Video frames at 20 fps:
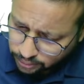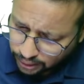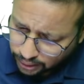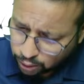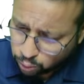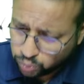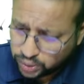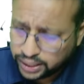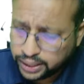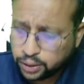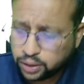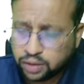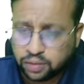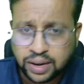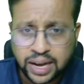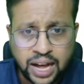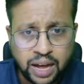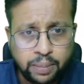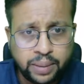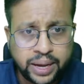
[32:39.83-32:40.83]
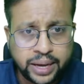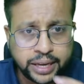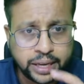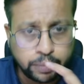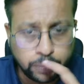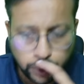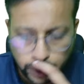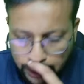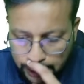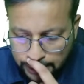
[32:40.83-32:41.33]
Then you have gamma
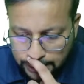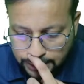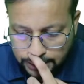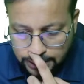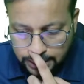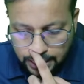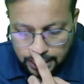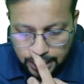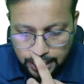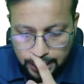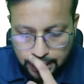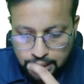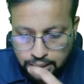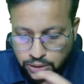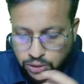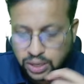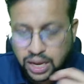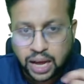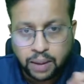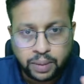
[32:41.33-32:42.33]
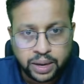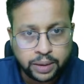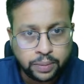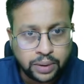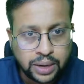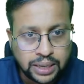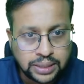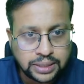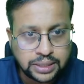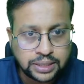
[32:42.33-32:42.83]
hemolysis. So gamma
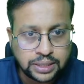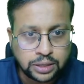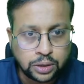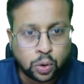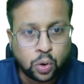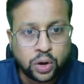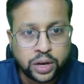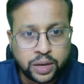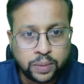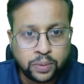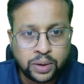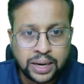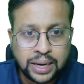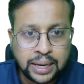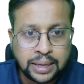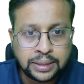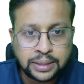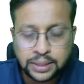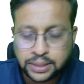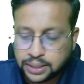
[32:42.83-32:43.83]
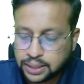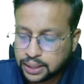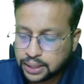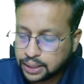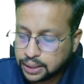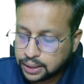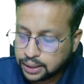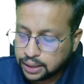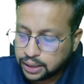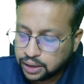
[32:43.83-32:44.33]
hemolysis is no hemolysis.
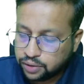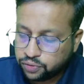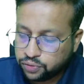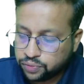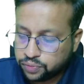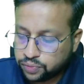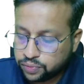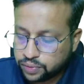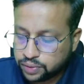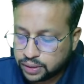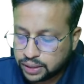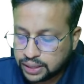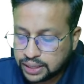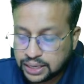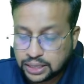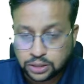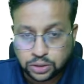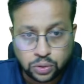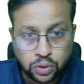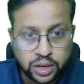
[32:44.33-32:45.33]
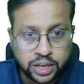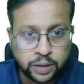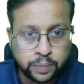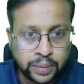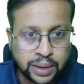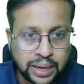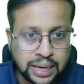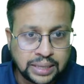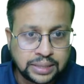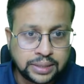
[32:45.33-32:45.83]
If there is no
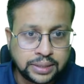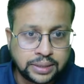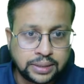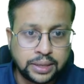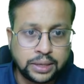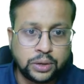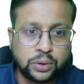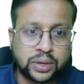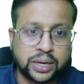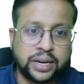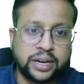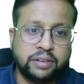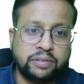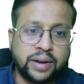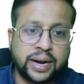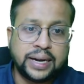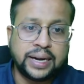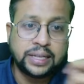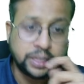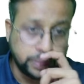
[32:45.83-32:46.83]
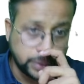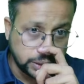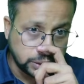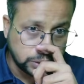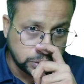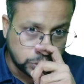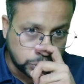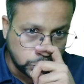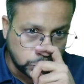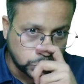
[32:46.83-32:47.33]
hemolysis, then you can divide them into
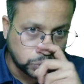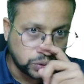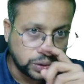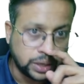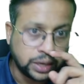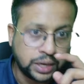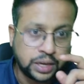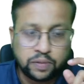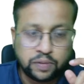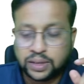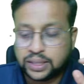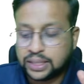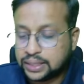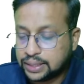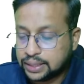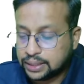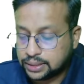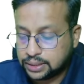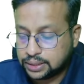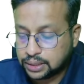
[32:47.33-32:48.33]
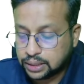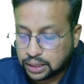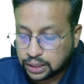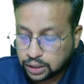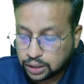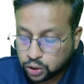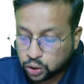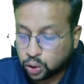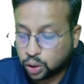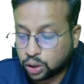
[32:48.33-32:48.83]
two. Whether there is a
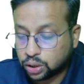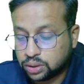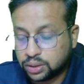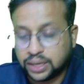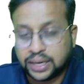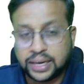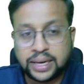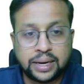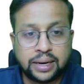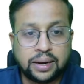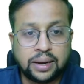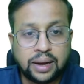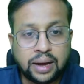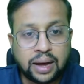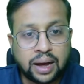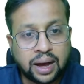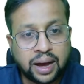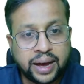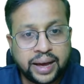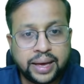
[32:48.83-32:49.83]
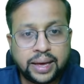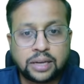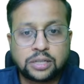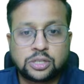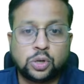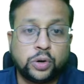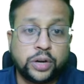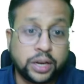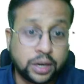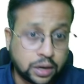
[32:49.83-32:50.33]
growth in a higher
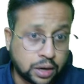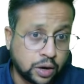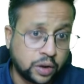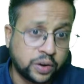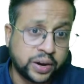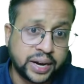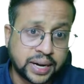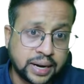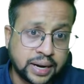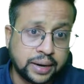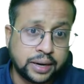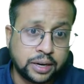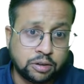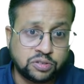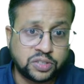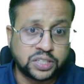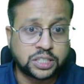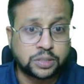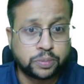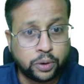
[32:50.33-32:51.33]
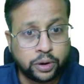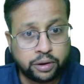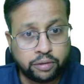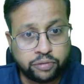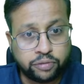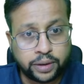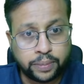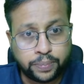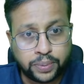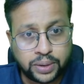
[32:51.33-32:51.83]
sodium chloride content of
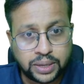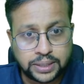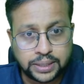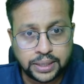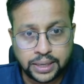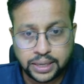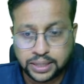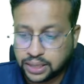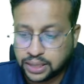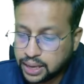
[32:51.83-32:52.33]
6.5%.